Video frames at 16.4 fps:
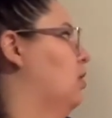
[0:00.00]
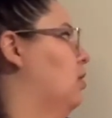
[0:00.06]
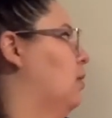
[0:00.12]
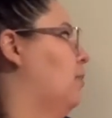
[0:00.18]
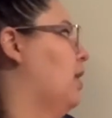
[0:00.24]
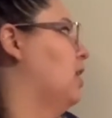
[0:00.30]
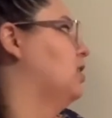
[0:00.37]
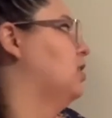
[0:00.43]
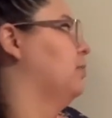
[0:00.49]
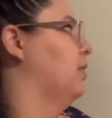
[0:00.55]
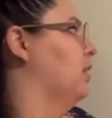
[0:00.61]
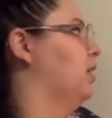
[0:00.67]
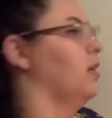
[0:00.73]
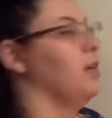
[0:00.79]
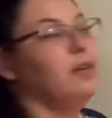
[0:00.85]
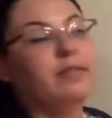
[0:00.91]

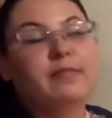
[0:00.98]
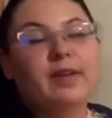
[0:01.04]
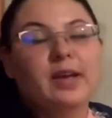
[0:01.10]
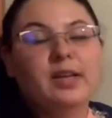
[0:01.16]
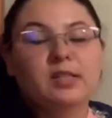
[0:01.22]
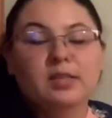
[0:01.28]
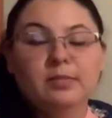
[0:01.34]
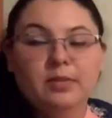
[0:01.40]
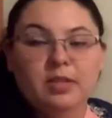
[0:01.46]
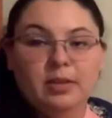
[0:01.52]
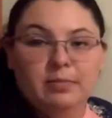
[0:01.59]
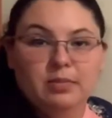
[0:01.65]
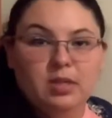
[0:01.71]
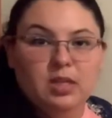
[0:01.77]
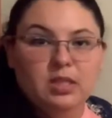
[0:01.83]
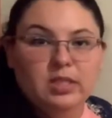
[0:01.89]
possibility of phantom limb
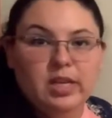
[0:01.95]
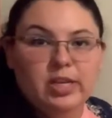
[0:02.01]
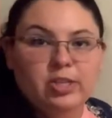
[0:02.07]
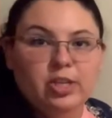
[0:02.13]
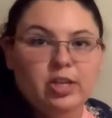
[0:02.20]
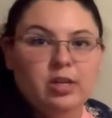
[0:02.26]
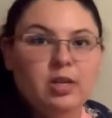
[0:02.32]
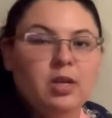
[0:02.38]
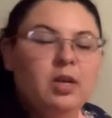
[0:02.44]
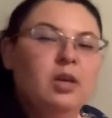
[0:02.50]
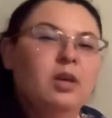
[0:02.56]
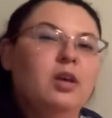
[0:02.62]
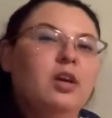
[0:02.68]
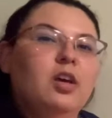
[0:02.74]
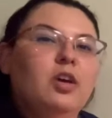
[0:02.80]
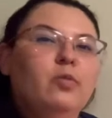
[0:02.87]
sensation,
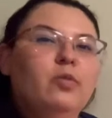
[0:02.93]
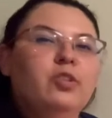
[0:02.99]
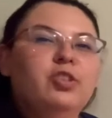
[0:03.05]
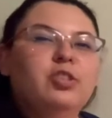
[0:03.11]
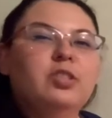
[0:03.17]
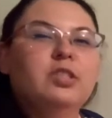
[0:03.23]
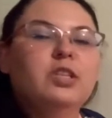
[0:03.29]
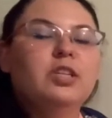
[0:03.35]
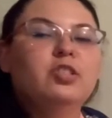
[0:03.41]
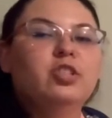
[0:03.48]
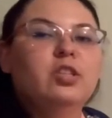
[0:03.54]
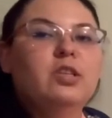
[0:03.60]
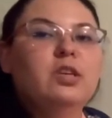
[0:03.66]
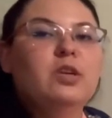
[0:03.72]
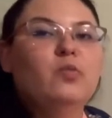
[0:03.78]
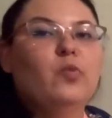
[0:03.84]
which is
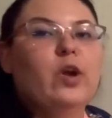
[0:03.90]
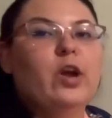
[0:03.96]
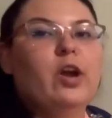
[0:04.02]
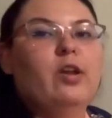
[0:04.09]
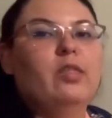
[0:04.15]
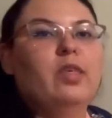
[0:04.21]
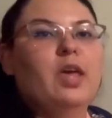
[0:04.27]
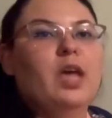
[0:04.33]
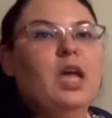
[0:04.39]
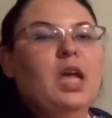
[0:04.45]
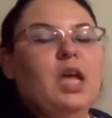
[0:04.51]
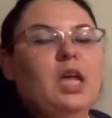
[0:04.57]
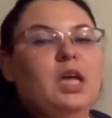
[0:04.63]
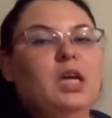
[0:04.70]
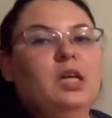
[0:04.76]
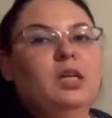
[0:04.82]
essentially where
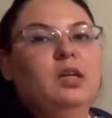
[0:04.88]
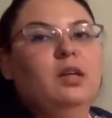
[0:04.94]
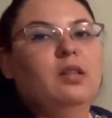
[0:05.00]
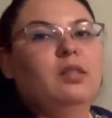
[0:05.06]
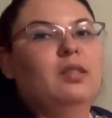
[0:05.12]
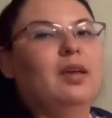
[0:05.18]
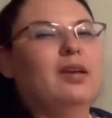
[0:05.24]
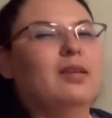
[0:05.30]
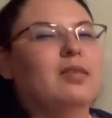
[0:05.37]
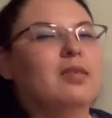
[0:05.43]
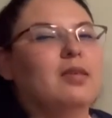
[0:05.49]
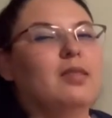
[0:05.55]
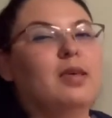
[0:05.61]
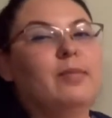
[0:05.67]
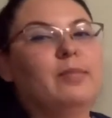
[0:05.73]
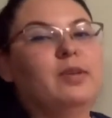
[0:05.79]
they think the
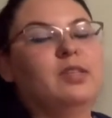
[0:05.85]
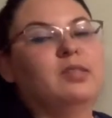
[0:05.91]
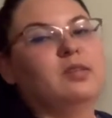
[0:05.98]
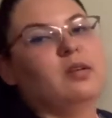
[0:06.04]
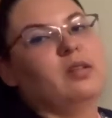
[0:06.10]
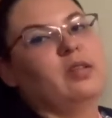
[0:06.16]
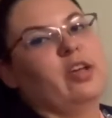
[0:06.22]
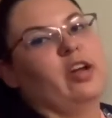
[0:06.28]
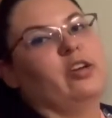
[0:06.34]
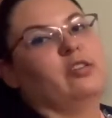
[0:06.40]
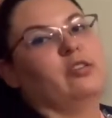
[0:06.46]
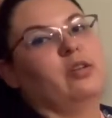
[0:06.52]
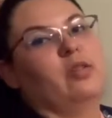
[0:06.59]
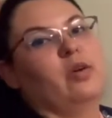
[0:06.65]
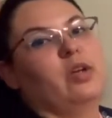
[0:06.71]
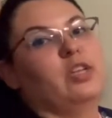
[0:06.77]
limb is still there,
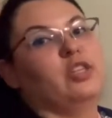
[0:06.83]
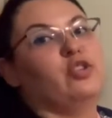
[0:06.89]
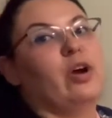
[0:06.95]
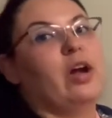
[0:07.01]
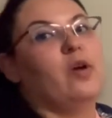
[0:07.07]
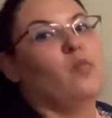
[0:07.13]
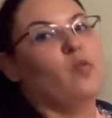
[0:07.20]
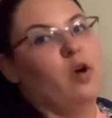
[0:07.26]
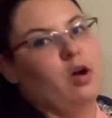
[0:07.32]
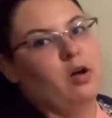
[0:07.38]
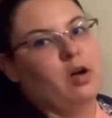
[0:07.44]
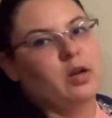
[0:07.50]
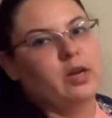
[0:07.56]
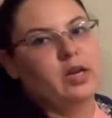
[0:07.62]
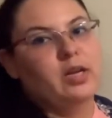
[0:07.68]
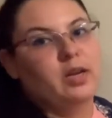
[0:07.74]
so they try and walk
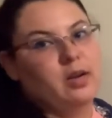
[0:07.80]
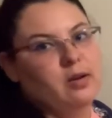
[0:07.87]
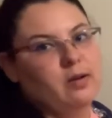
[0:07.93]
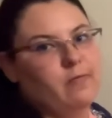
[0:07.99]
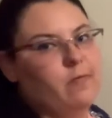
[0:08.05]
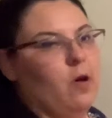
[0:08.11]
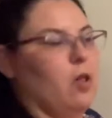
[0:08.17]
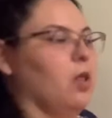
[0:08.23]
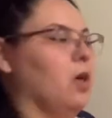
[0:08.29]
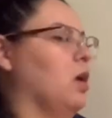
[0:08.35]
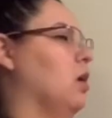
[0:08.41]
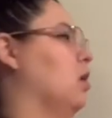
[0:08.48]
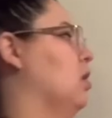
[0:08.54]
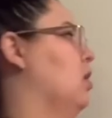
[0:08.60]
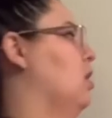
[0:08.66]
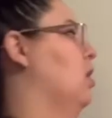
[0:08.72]
on it and end up falling.
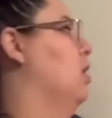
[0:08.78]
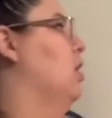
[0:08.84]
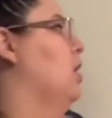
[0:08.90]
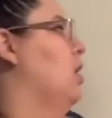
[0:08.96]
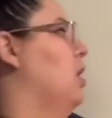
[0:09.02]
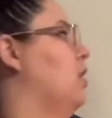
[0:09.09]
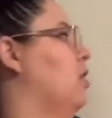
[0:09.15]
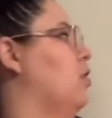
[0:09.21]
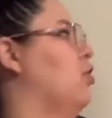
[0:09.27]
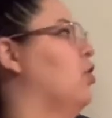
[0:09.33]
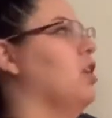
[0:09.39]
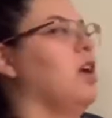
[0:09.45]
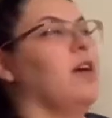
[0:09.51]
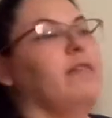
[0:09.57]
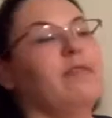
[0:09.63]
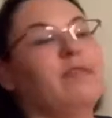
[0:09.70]
And then you're going
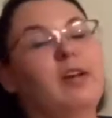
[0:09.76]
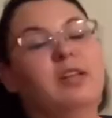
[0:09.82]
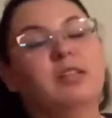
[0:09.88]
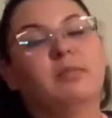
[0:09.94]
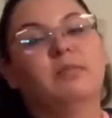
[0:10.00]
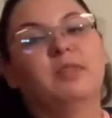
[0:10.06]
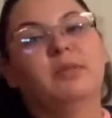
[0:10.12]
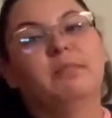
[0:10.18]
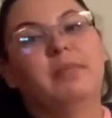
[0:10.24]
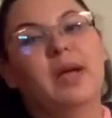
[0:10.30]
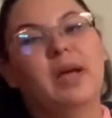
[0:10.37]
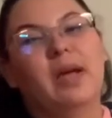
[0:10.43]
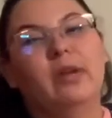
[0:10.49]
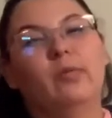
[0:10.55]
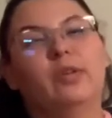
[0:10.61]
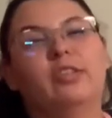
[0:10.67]
to have phantom limb
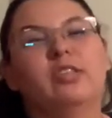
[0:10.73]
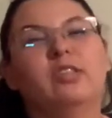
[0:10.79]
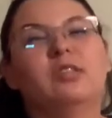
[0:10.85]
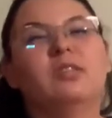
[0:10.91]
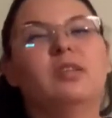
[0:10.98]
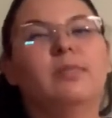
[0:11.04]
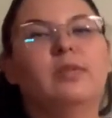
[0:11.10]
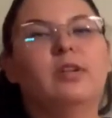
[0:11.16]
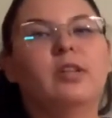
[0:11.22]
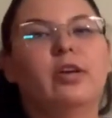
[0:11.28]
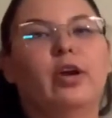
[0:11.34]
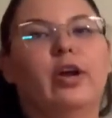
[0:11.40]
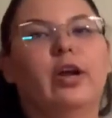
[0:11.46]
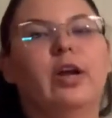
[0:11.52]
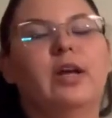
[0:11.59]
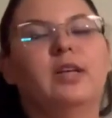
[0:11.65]
pain, which is
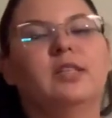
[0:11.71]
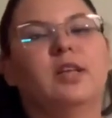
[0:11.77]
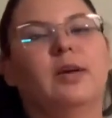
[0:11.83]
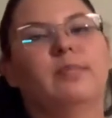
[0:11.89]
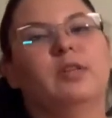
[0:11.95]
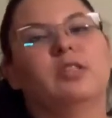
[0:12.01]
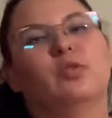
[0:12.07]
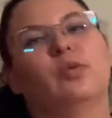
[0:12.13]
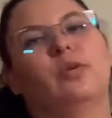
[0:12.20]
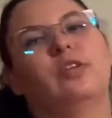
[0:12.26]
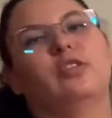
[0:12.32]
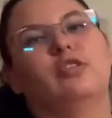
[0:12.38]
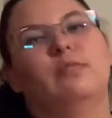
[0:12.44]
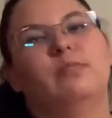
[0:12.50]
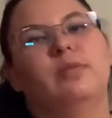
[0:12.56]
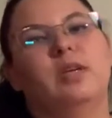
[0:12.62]
similar, except it's going
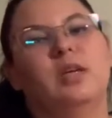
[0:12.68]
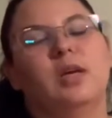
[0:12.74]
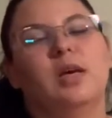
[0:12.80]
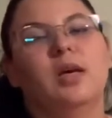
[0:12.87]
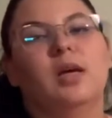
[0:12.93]
to be